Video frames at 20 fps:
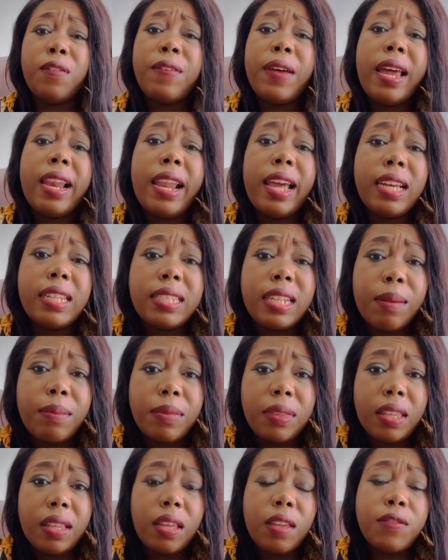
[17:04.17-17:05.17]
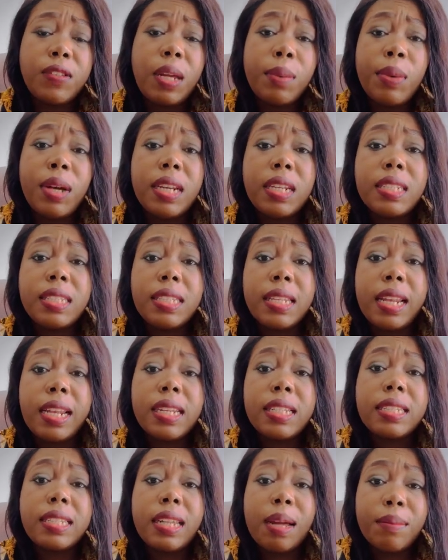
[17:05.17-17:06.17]
I like something, if someone is
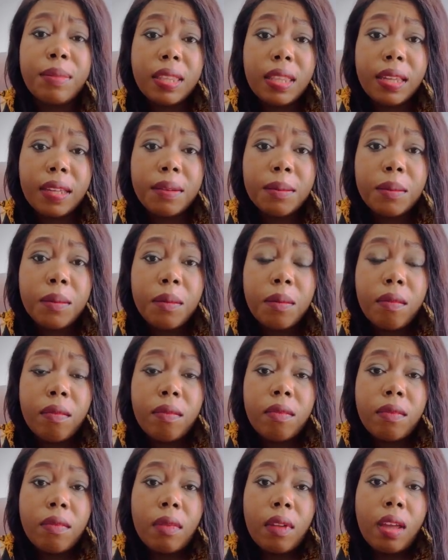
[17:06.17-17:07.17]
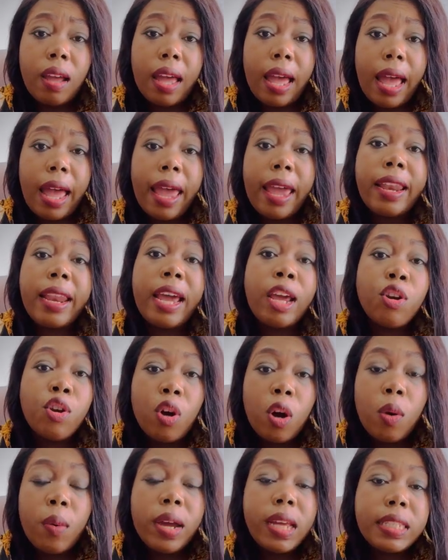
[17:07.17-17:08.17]
selling something and I
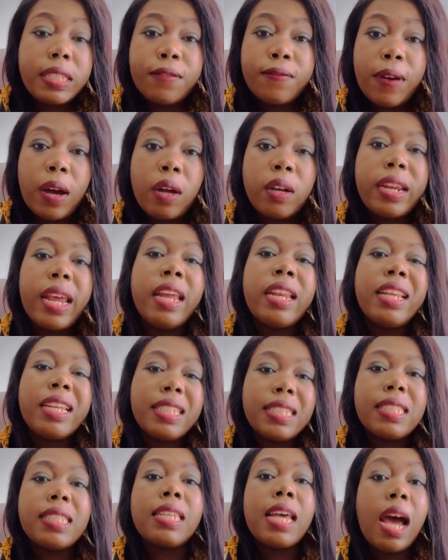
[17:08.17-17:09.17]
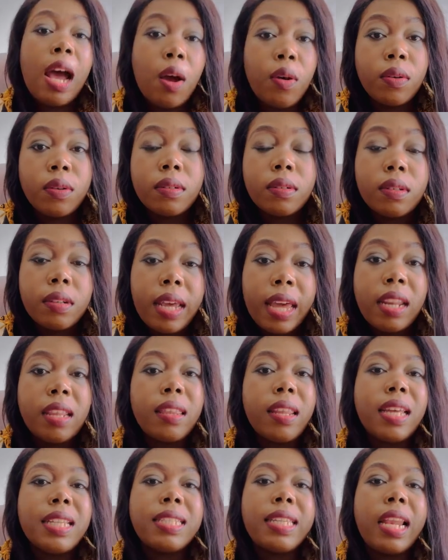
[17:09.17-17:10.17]
know where it's found and it's town and
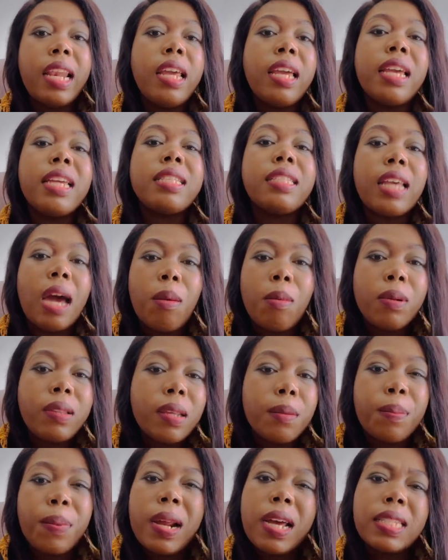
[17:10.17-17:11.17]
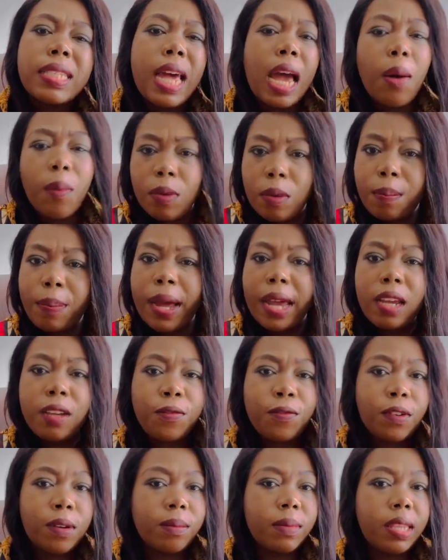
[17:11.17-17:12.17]
they're selling it double the price, I will buy it
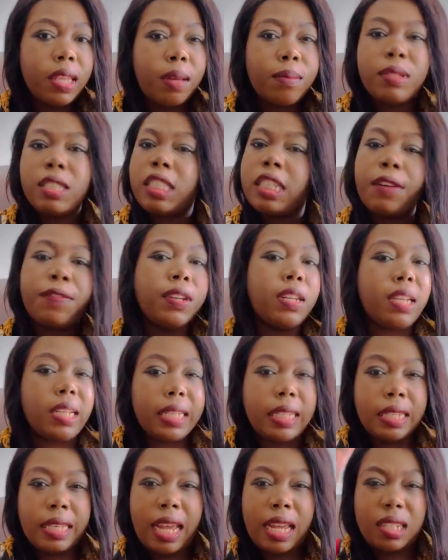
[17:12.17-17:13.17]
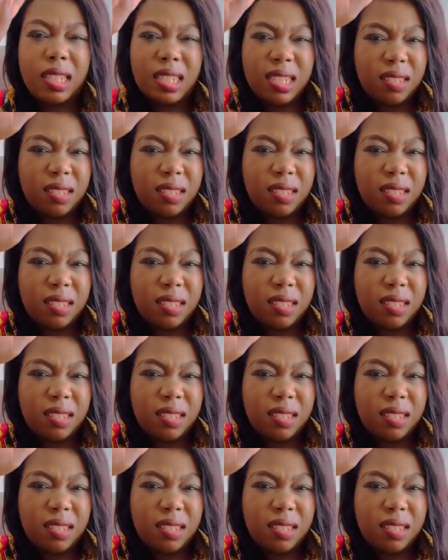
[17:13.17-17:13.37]
from them. Definitely not.